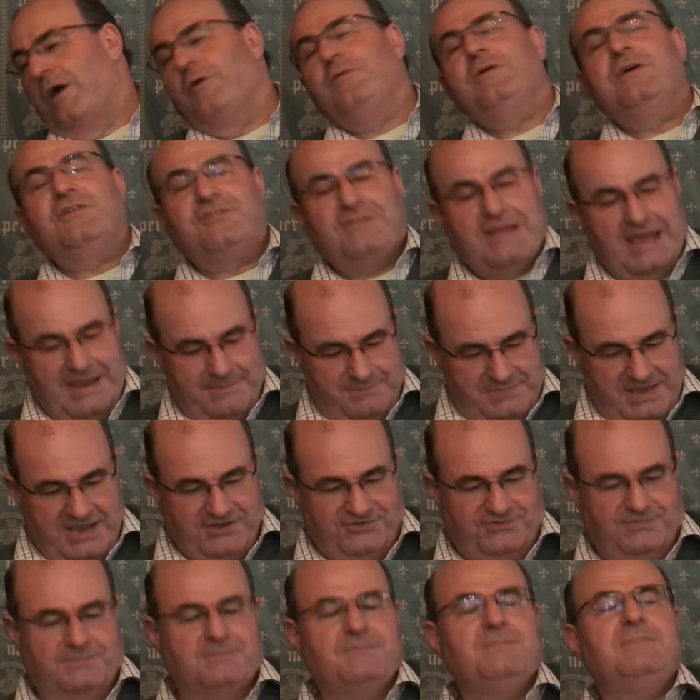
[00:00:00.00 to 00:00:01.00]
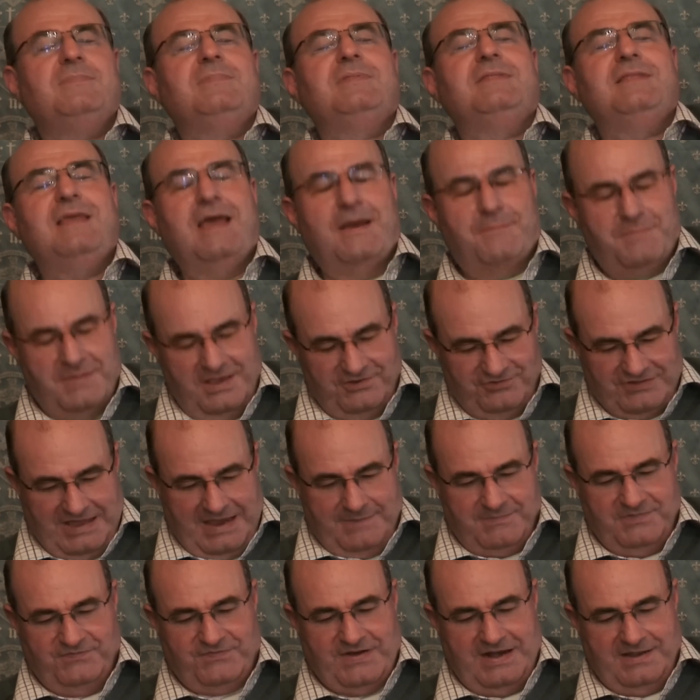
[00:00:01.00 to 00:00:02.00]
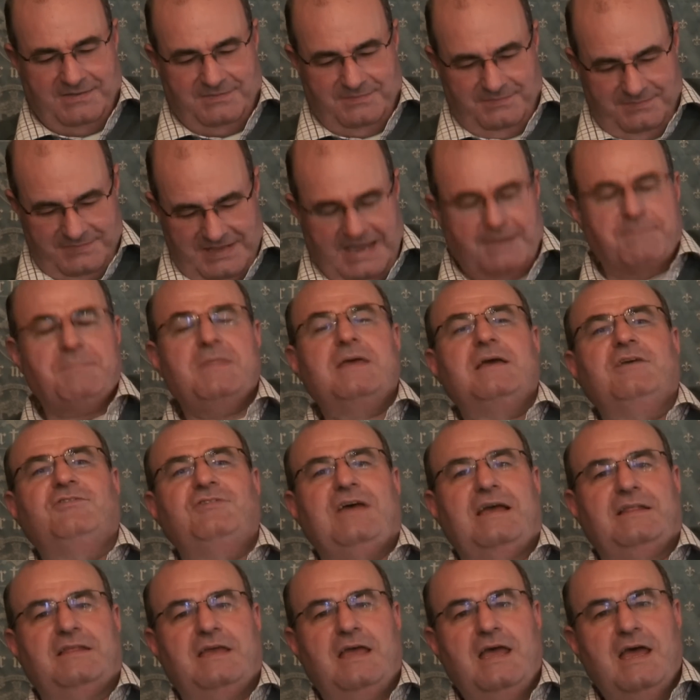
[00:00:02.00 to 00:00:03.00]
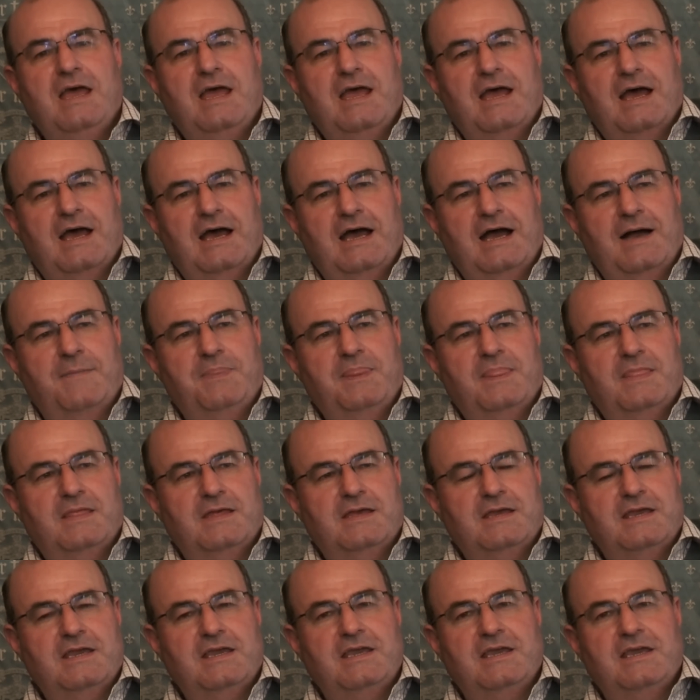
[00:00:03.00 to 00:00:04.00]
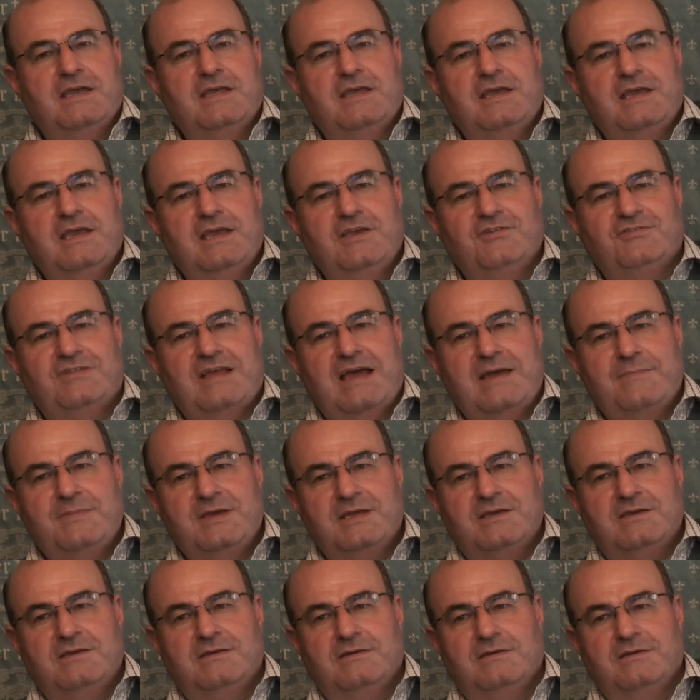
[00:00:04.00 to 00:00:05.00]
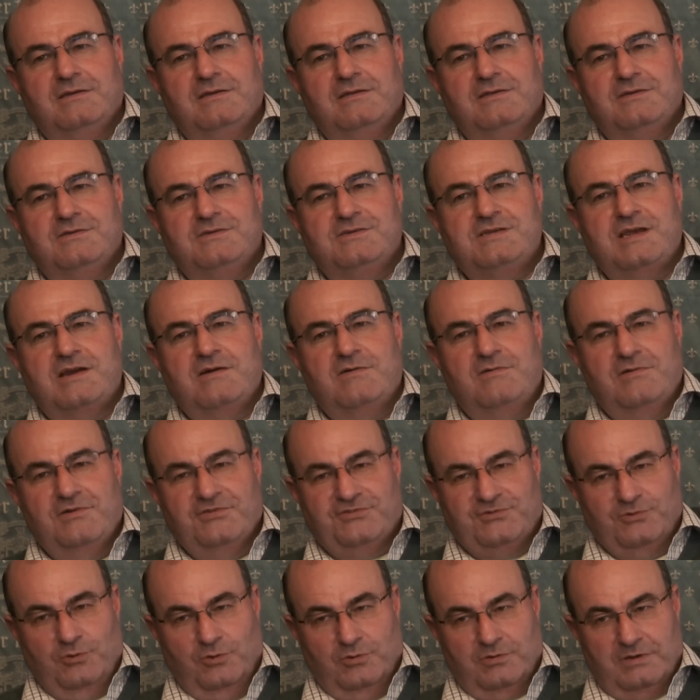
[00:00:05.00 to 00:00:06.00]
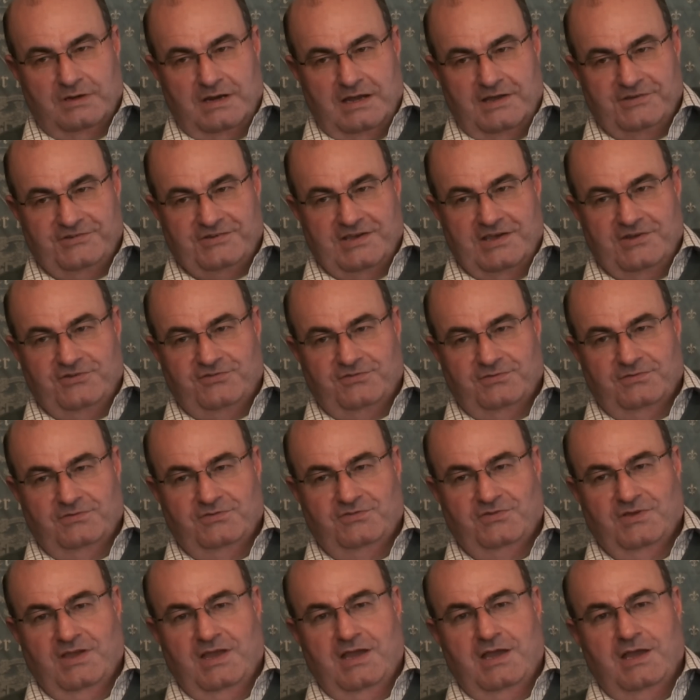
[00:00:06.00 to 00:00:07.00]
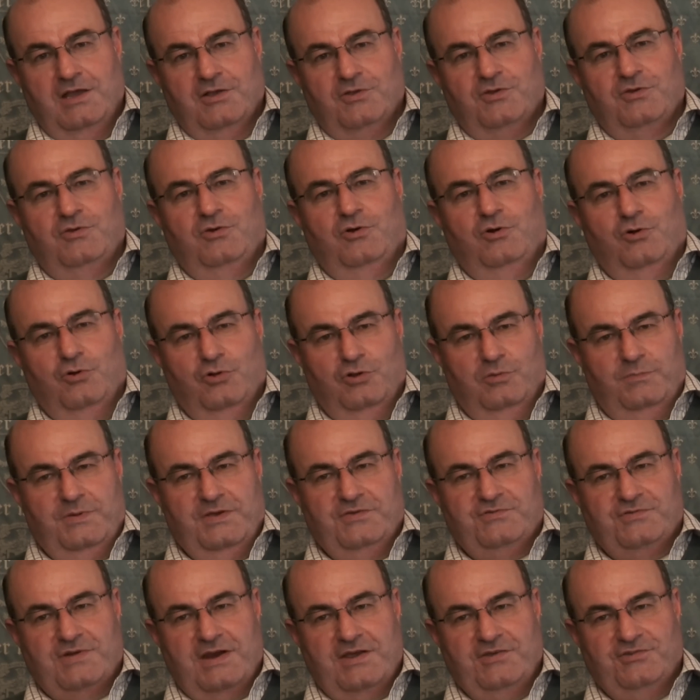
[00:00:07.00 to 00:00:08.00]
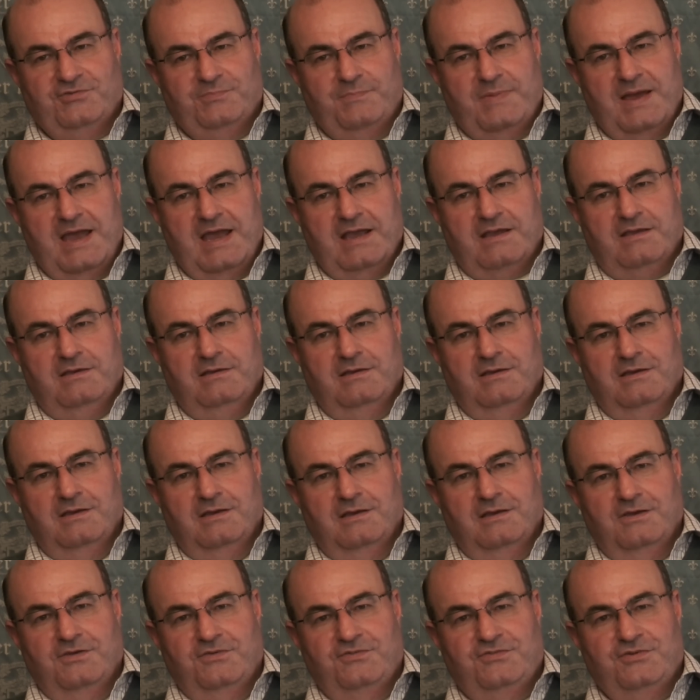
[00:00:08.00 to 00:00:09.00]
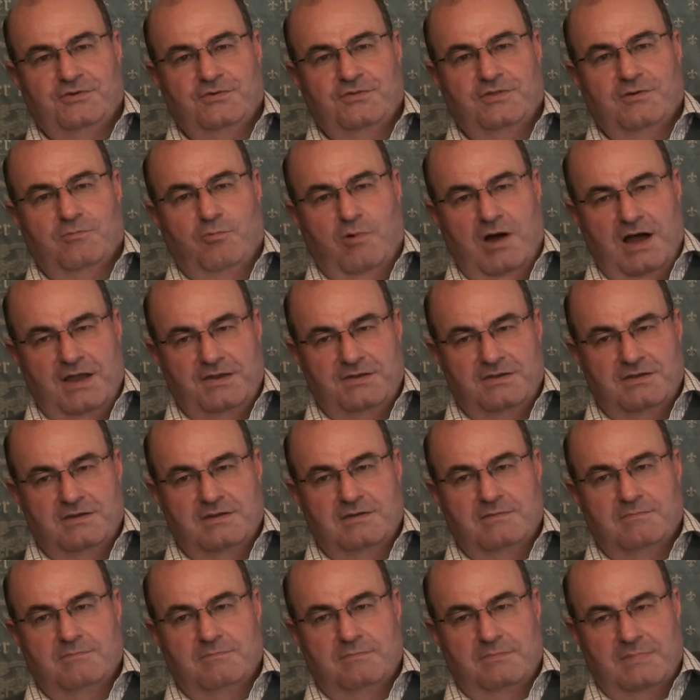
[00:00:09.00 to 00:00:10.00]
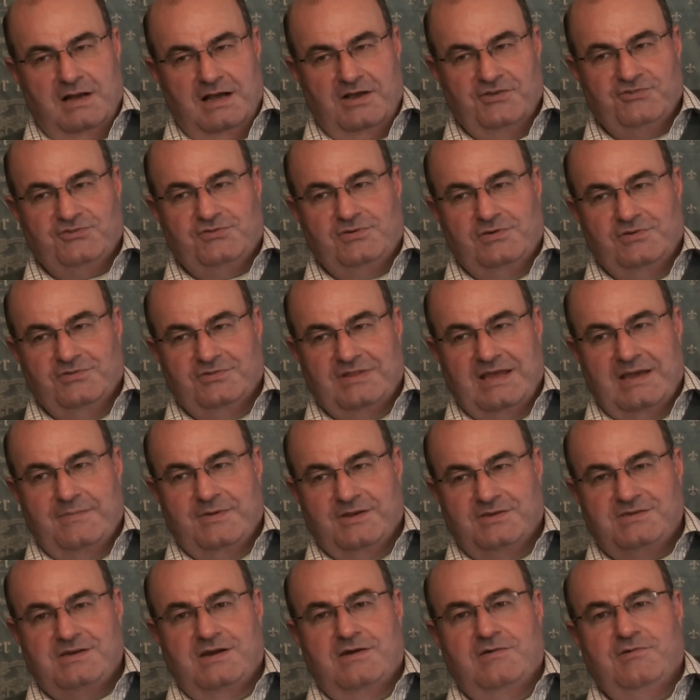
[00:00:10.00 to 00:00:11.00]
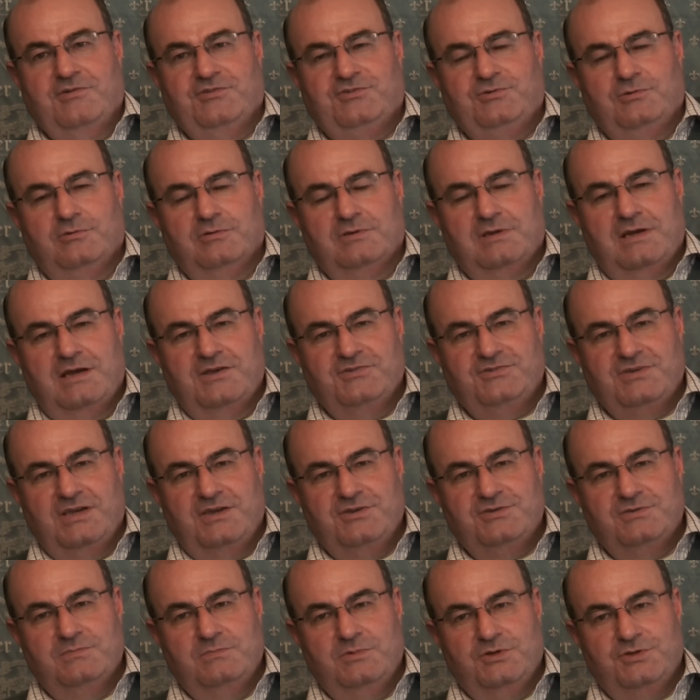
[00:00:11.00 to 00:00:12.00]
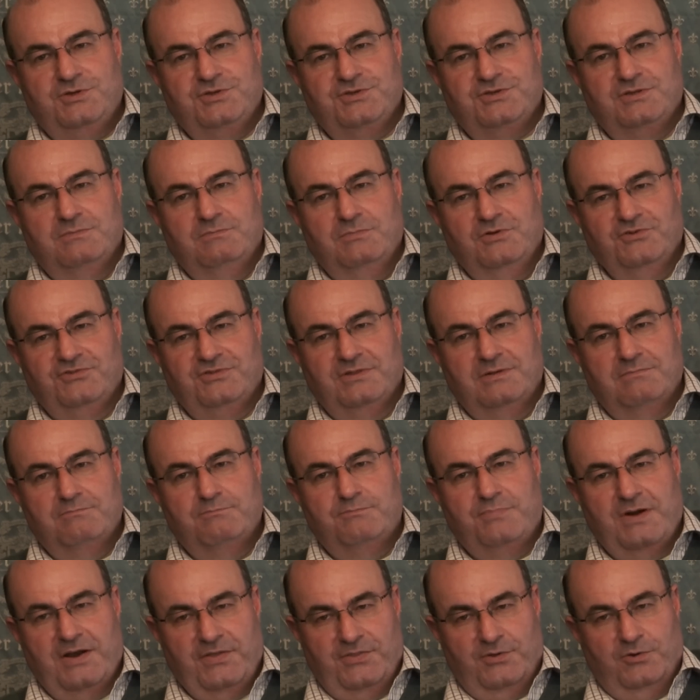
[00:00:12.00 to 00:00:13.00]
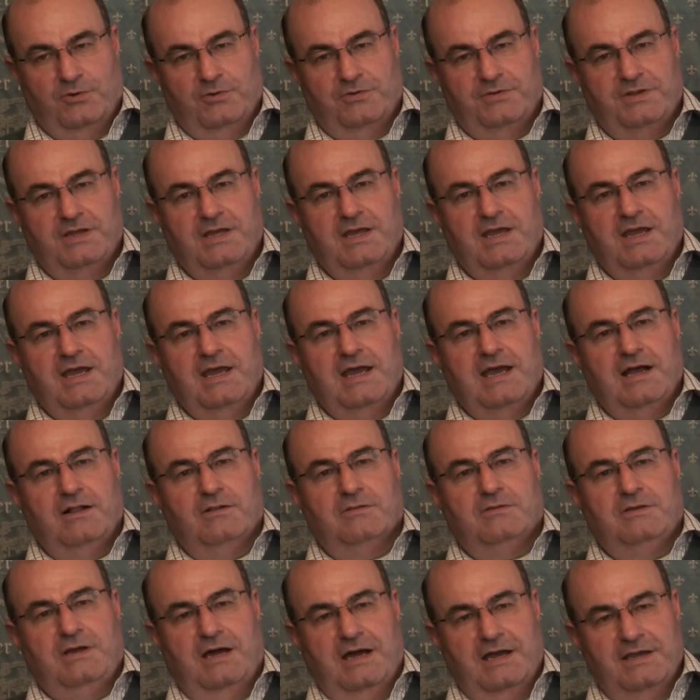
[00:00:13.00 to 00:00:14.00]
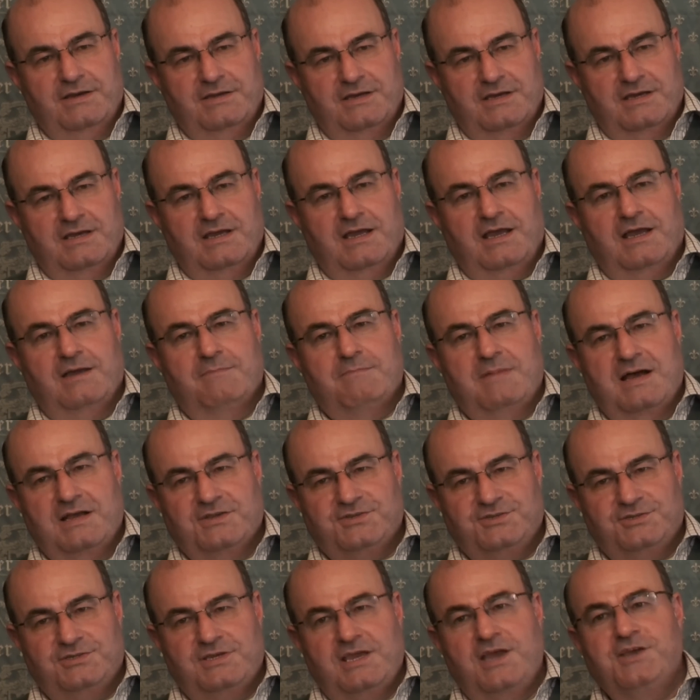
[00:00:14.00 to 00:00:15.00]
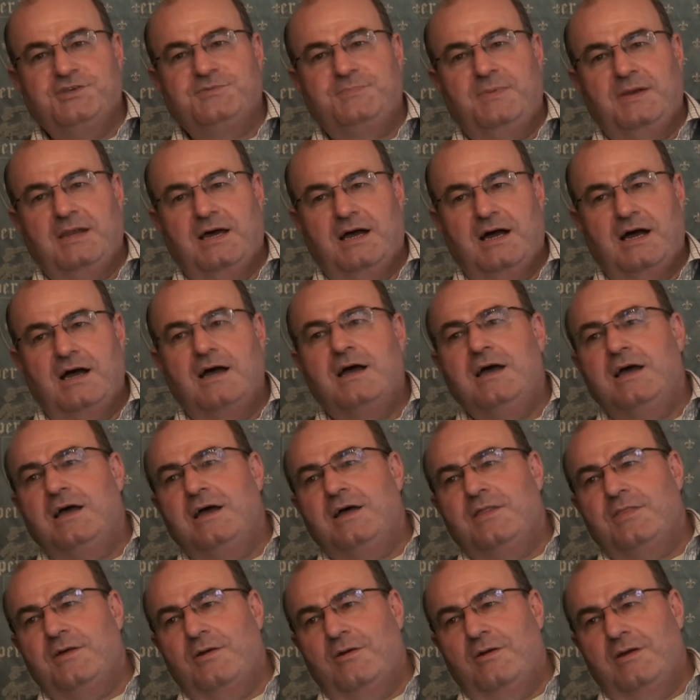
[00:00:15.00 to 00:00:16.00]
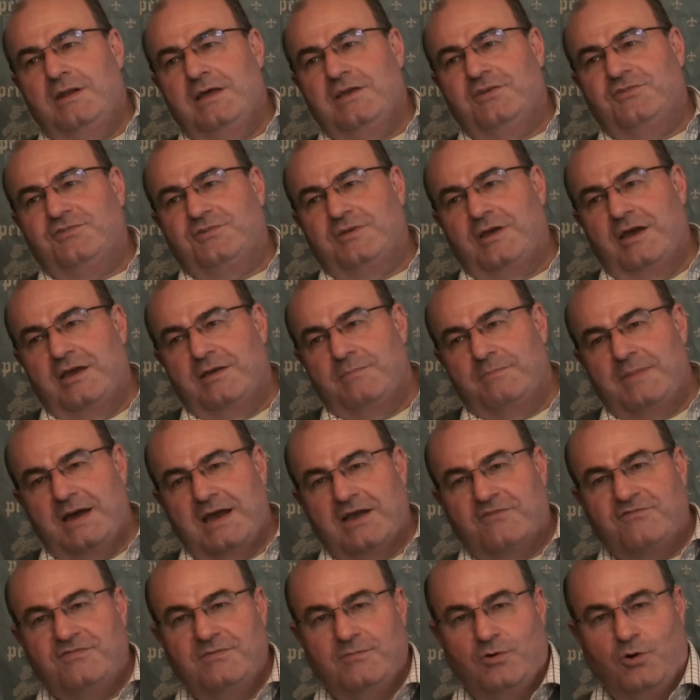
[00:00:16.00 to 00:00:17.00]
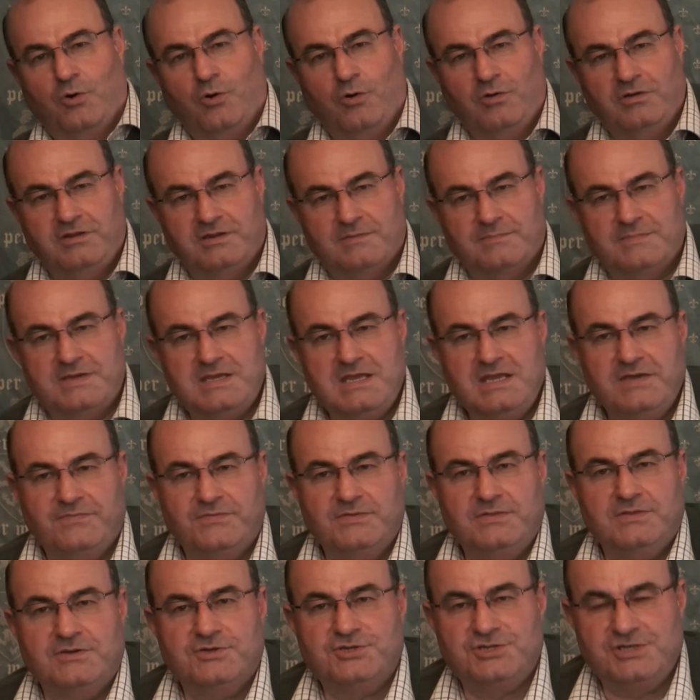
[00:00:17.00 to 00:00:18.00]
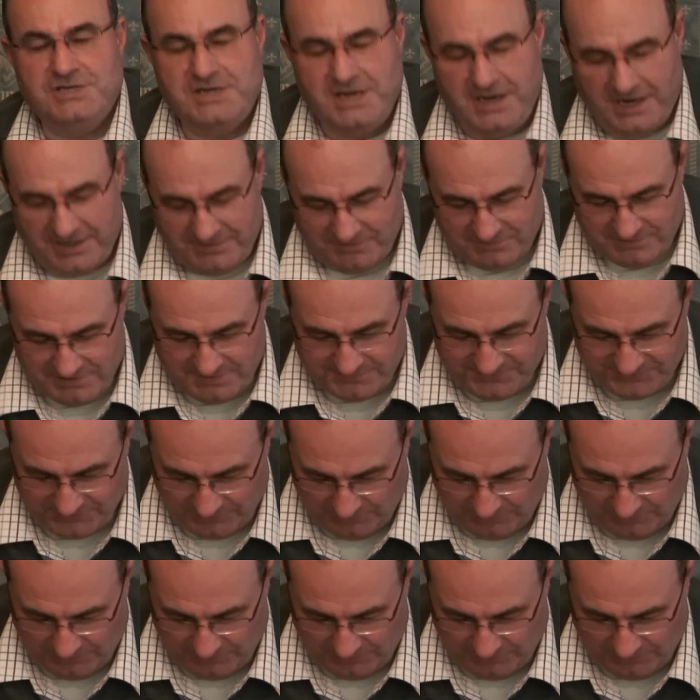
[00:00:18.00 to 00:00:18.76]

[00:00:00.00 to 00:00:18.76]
Oh, the Islam, yes. The fanatics. Yeah, Islam, the Islam. Yeah, exactly. Islamic terrorist organizations can all be traced back to the one master Islamic terrorist organization, which is the Muslim Brotherhood. Al-Qaeda, Hamas, Hezbollah, There are links going back from all of them, even the Shiite groups,